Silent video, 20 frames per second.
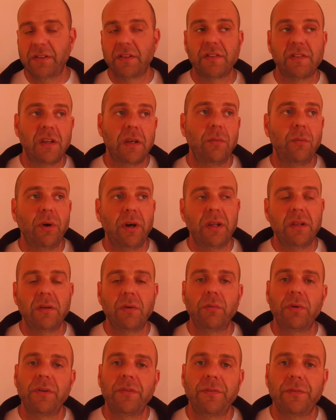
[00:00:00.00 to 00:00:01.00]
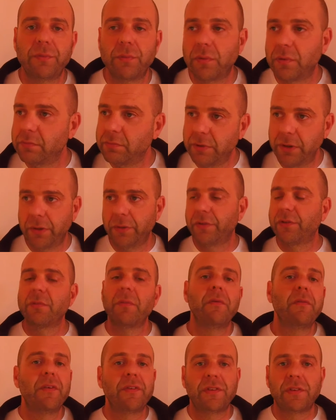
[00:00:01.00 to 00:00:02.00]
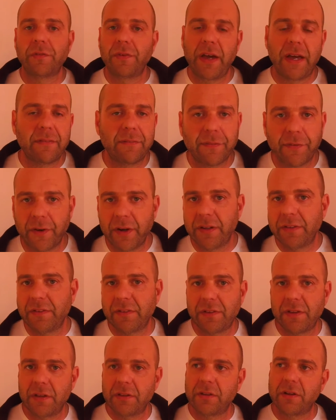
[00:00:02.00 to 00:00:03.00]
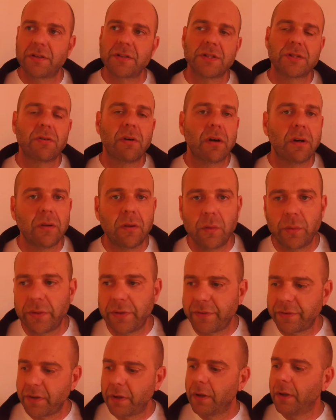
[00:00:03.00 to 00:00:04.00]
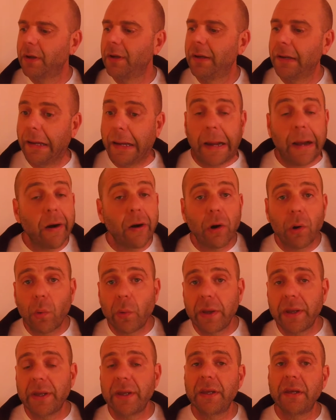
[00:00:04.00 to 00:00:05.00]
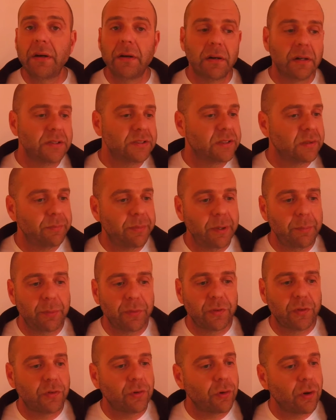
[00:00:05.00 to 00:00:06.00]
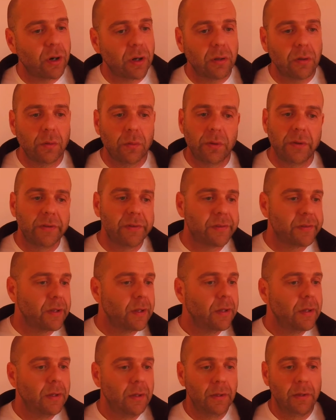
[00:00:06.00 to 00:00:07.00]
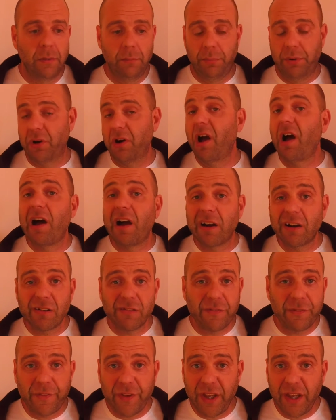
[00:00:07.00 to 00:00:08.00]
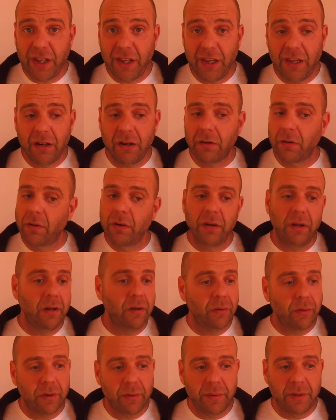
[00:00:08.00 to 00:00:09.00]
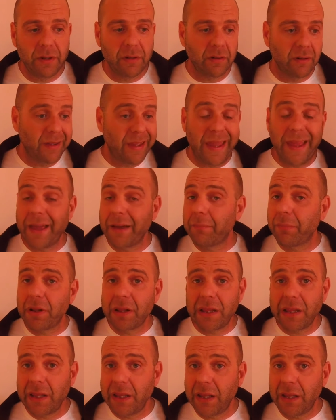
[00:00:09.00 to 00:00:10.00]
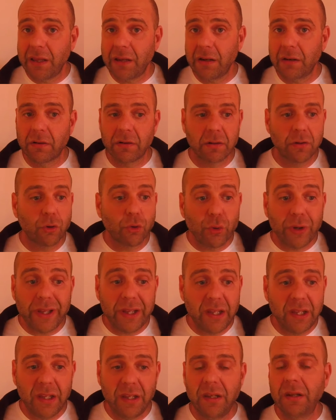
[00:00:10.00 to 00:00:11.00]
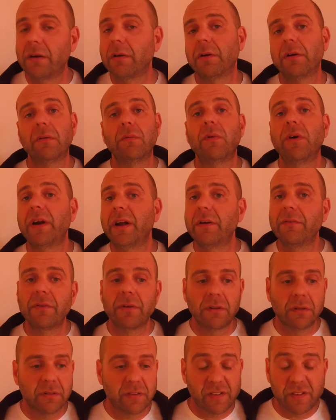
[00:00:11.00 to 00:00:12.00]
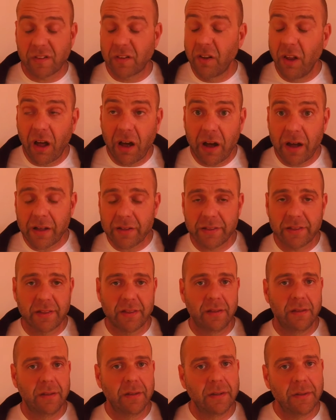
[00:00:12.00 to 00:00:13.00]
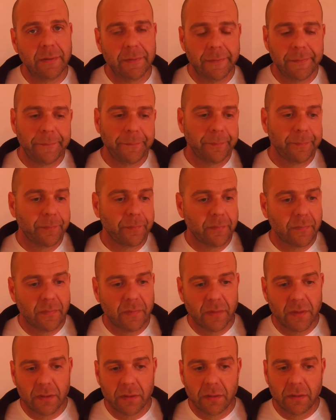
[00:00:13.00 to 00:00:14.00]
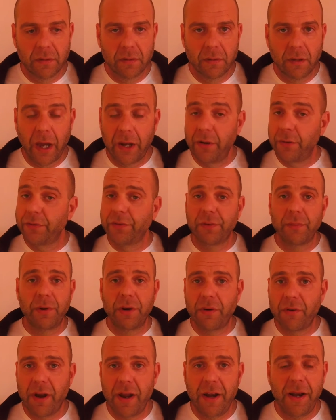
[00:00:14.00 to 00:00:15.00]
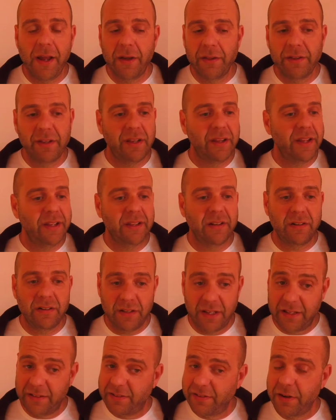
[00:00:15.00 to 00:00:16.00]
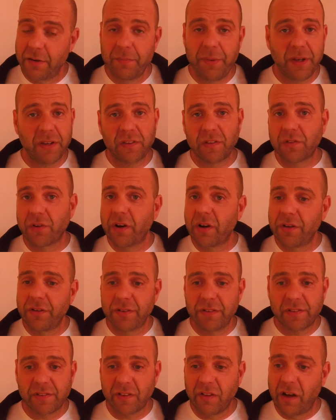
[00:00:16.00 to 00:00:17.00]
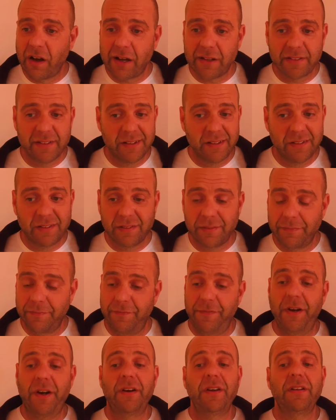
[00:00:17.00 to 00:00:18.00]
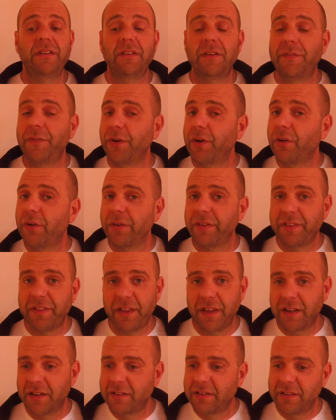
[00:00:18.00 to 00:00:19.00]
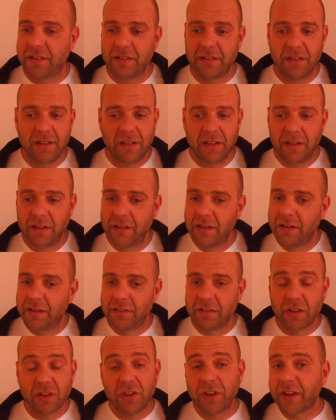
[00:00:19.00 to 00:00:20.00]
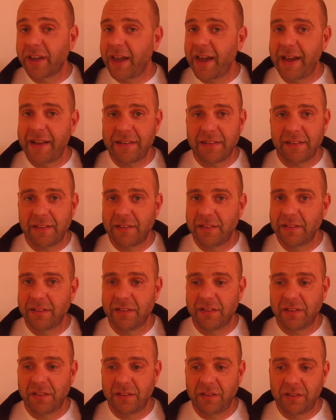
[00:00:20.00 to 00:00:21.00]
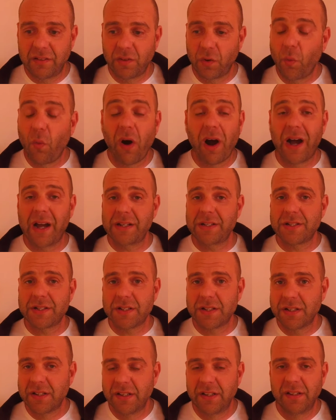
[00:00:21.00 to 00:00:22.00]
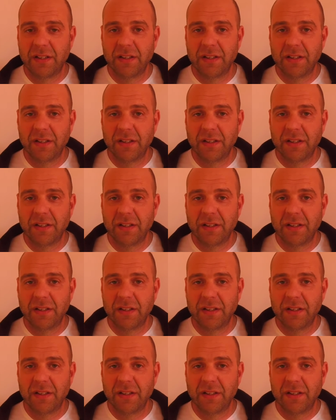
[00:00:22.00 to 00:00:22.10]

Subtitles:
The same way that some of us have had friends that their struggle was heroin, or some people's struggle was pornography, or you know what I mean, like gambling or greed or whatever, sloth. I know somebody right now that like that's their big struggle is sloth, and it's a very difficult thing to look at, to watch.